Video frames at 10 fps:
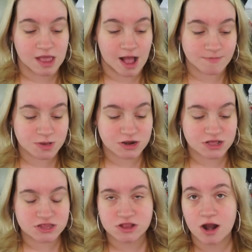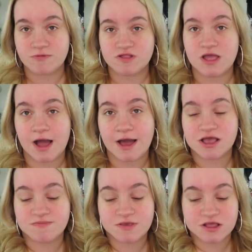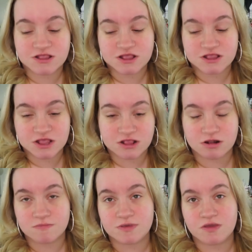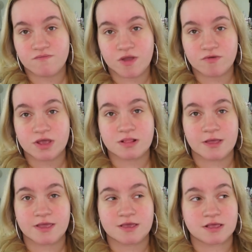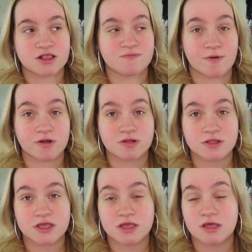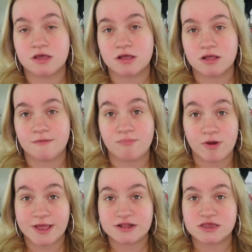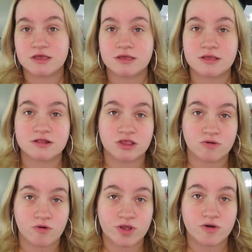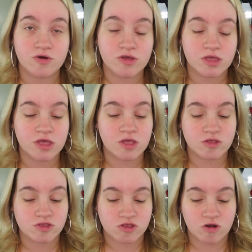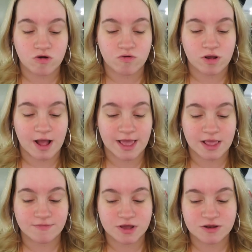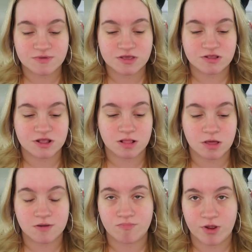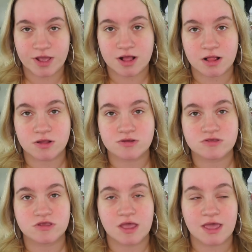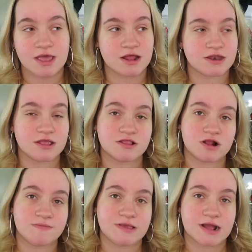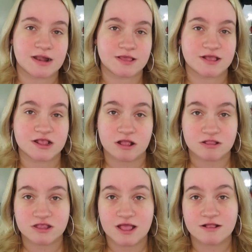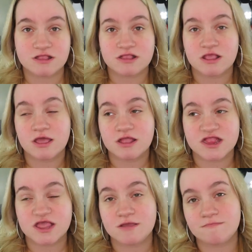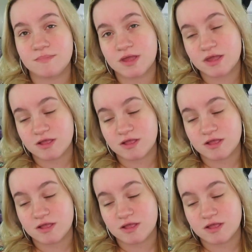I'm just going to get started with the eyes because this is going to be a very, like, sparkly, bright tutorial. So, I am going to be using a lot of bright colors. And it's going to be kind of like a sunset theme.